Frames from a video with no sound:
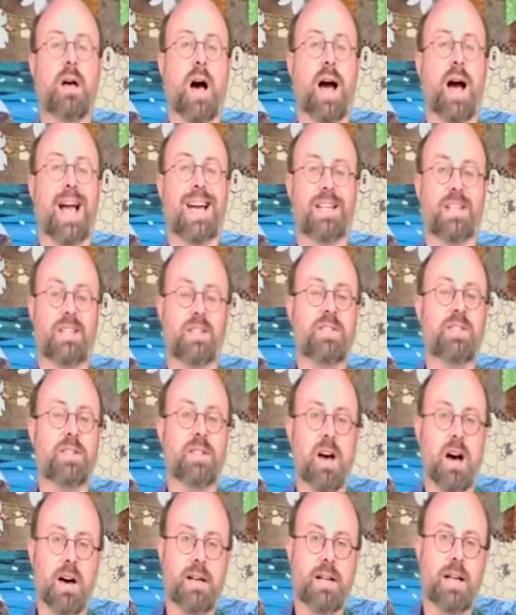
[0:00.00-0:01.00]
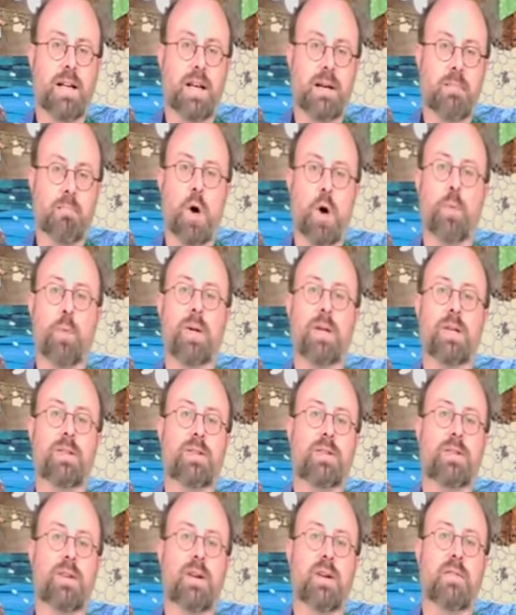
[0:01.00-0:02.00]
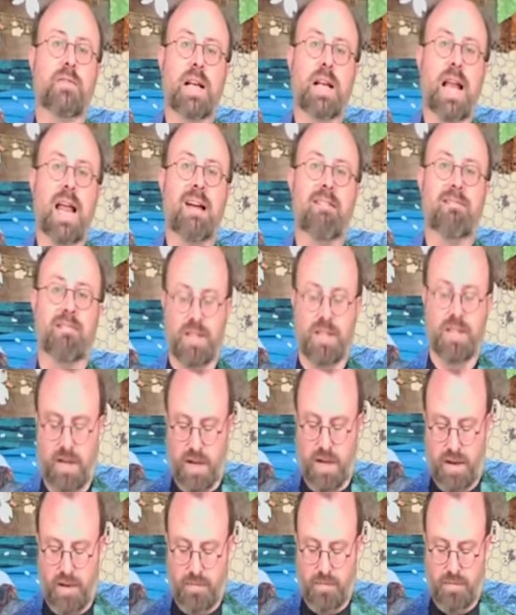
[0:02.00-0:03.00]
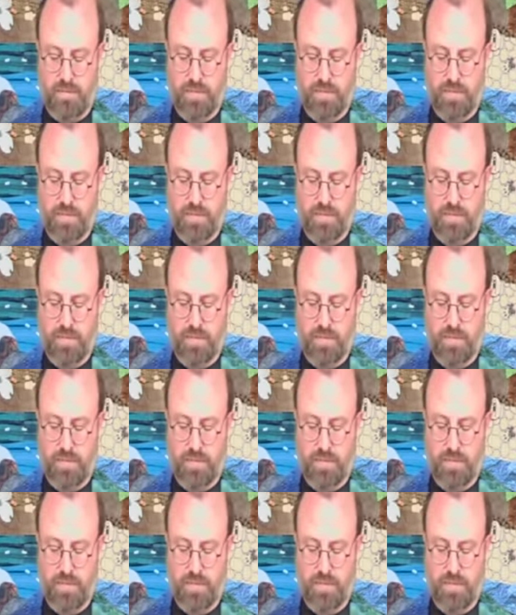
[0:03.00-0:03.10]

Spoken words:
I had a startling moment of clarity.